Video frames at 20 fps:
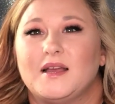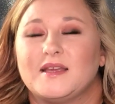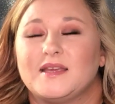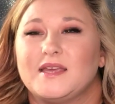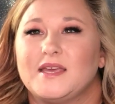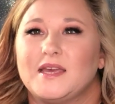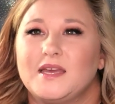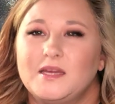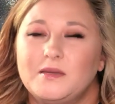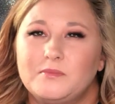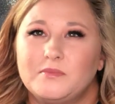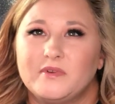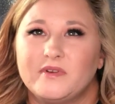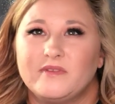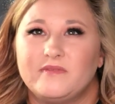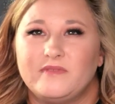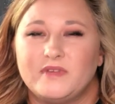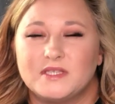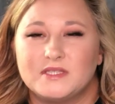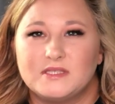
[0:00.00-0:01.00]
kept
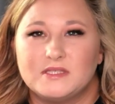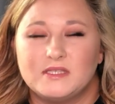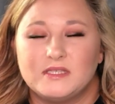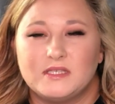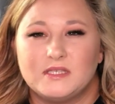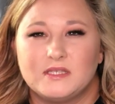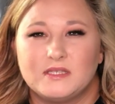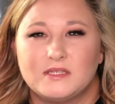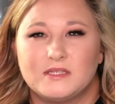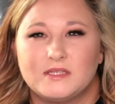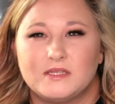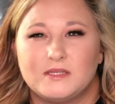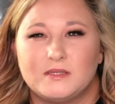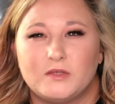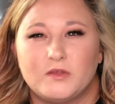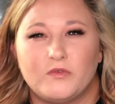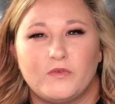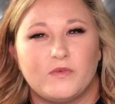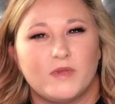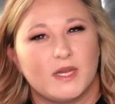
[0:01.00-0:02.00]
revisiting
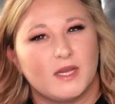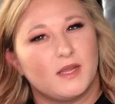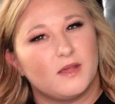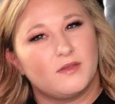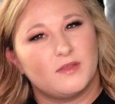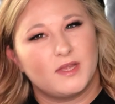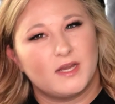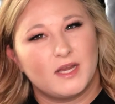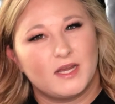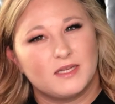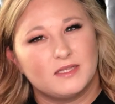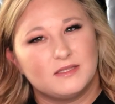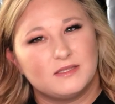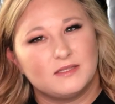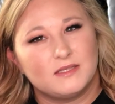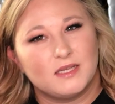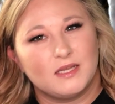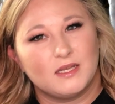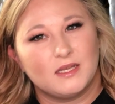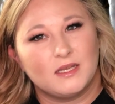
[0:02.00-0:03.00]
the video that I had
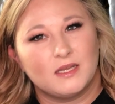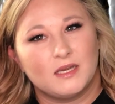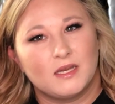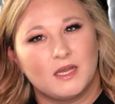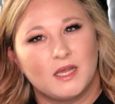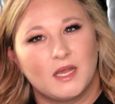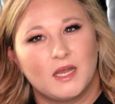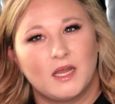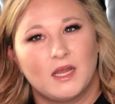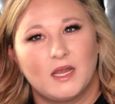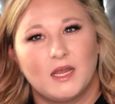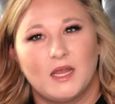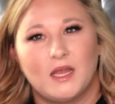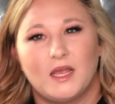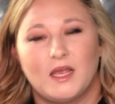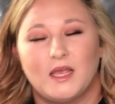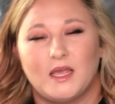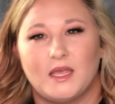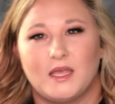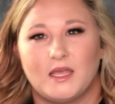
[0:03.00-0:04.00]
seen,
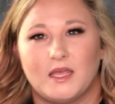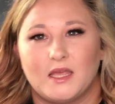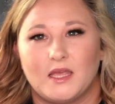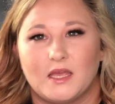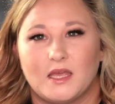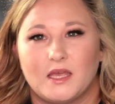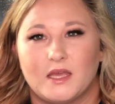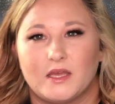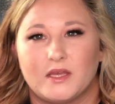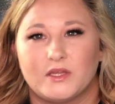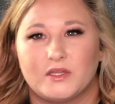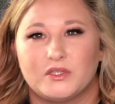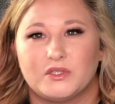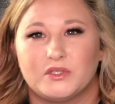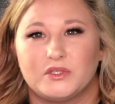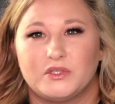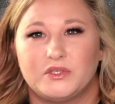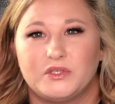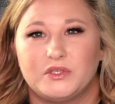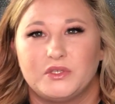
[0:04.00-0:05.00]

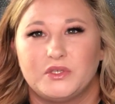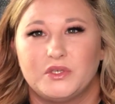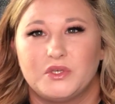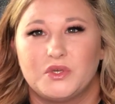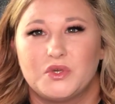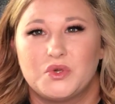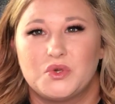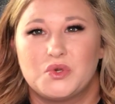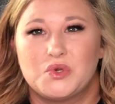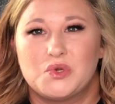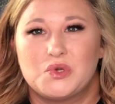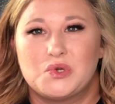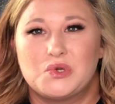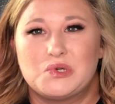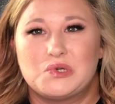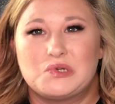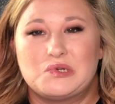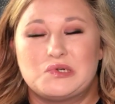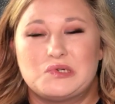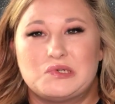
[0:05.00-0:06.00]
and
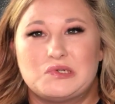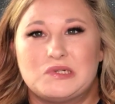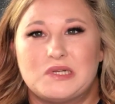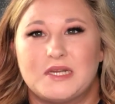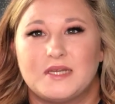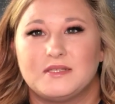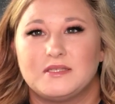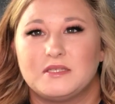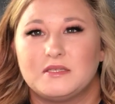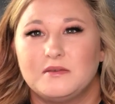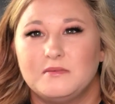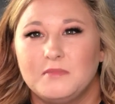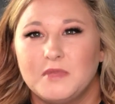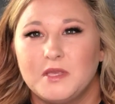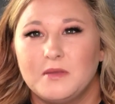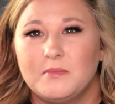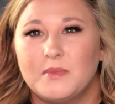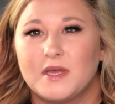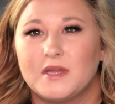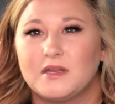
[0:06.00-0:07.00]
it took
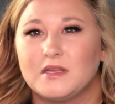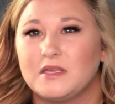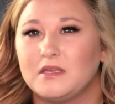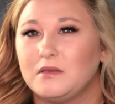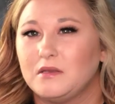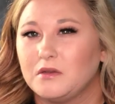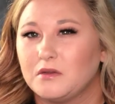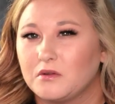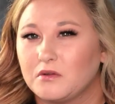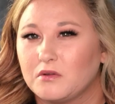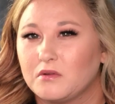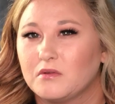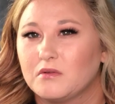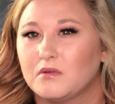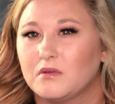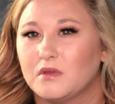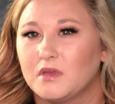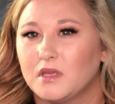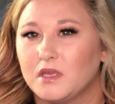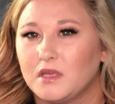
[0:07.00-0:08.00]
me about a year.
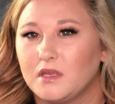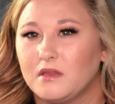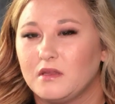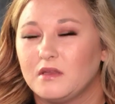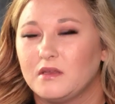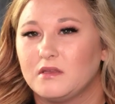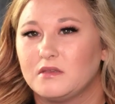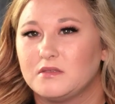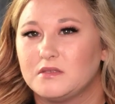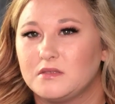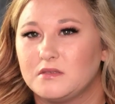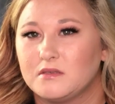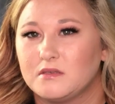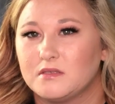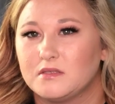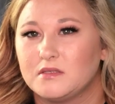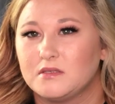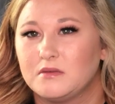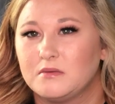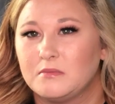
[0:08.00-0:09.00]
It
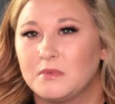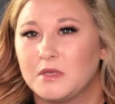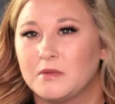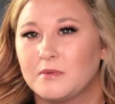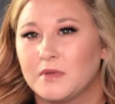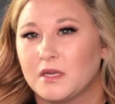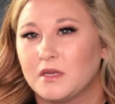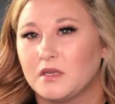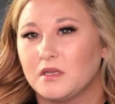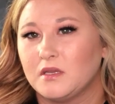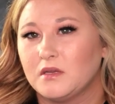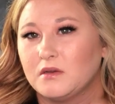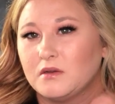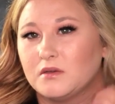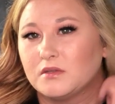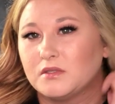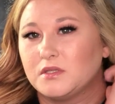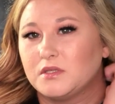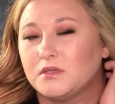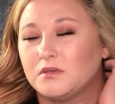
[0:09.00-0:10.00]
took me about a
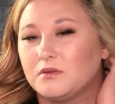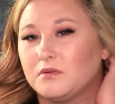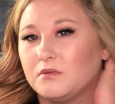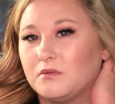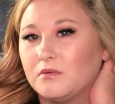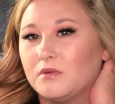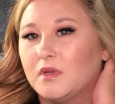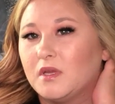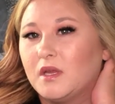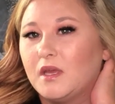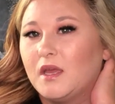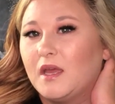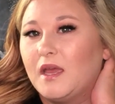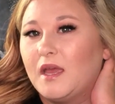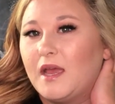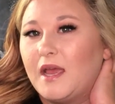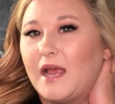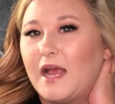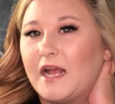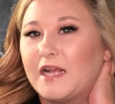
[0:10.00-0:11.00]
year to
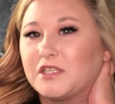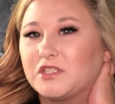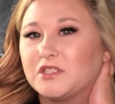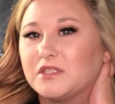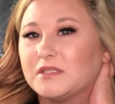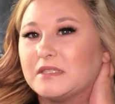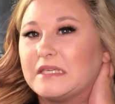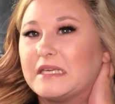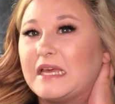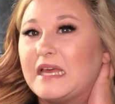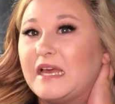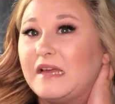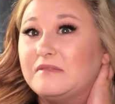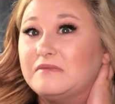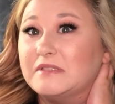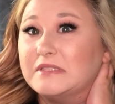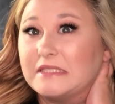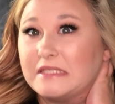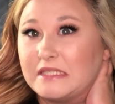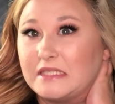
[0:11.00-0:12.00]
actually
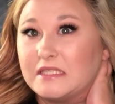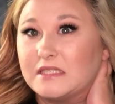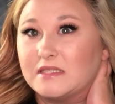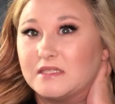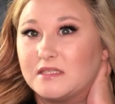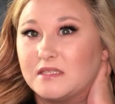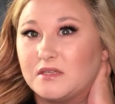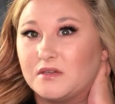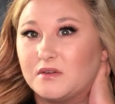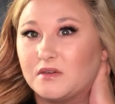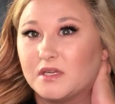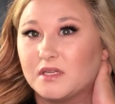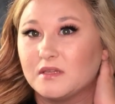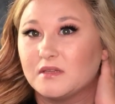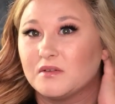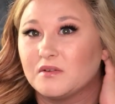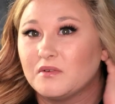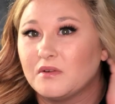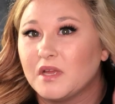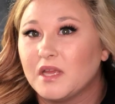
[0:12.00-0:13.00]
heavily consider it
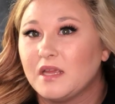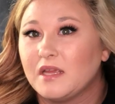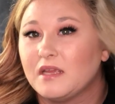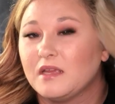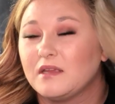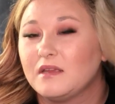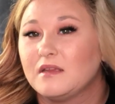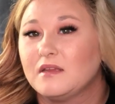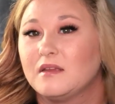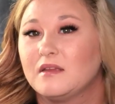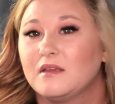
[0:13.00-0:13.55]
the way